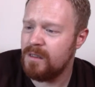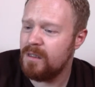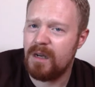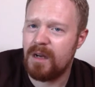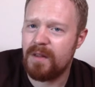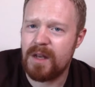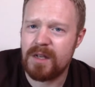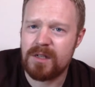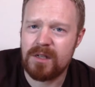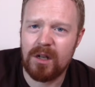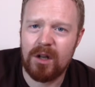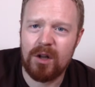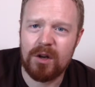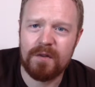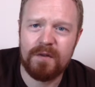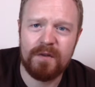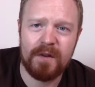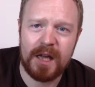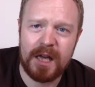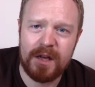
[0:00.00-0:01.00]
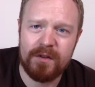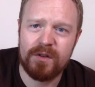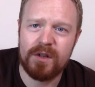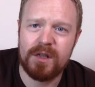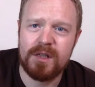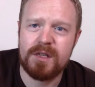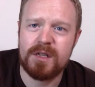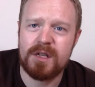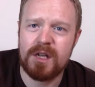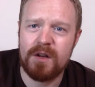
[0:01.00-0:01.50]
and that's a lot of flavour
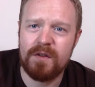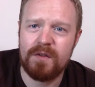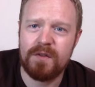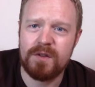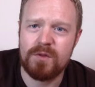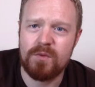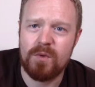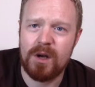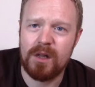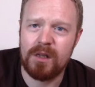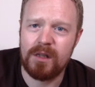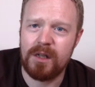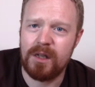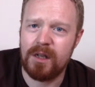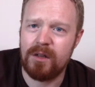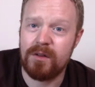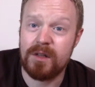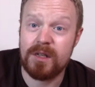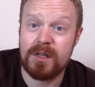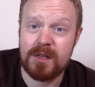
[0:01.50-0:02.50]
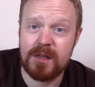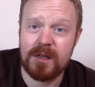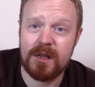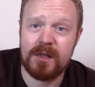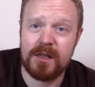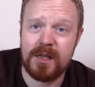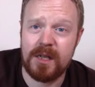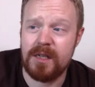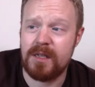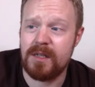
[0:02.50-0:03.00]
and stuff as well, you know,
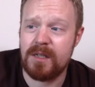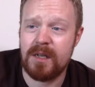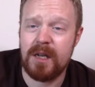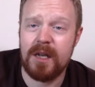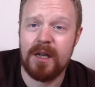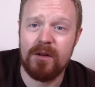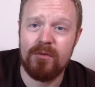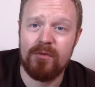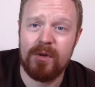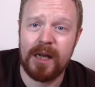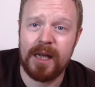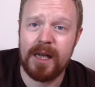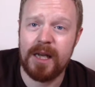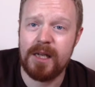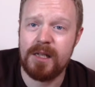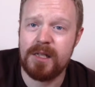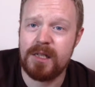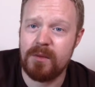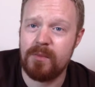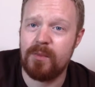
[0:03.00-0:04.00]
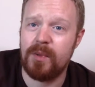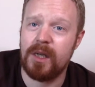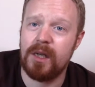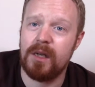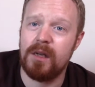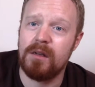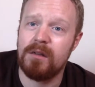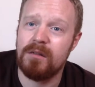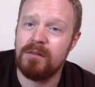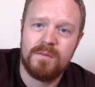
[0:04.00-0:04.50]
that is in a really hazy
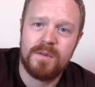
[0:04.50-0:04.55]
beer.